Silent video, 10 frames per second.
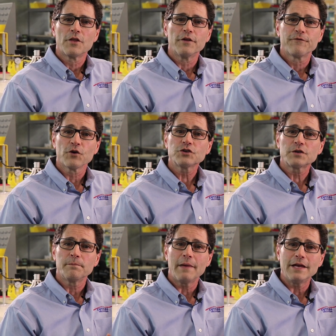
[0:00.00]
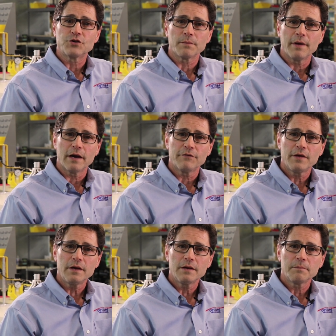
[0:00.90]
The first major
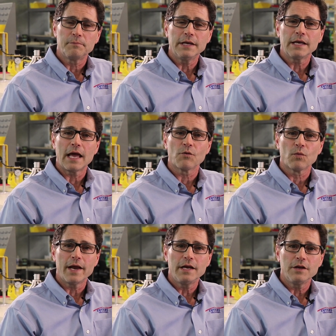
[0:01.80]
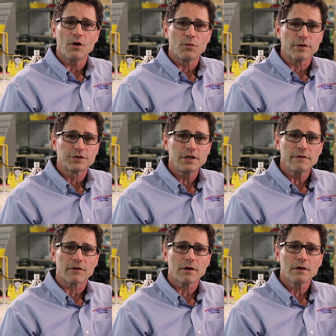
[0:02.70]
benefit being a radio
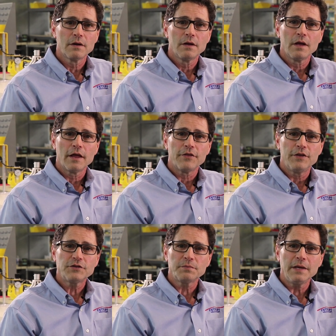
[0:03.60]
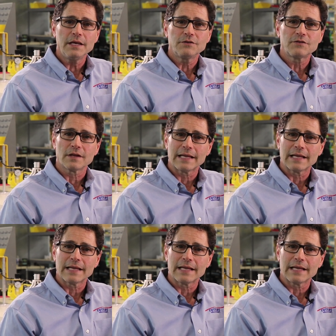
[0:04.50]
receiver, this means the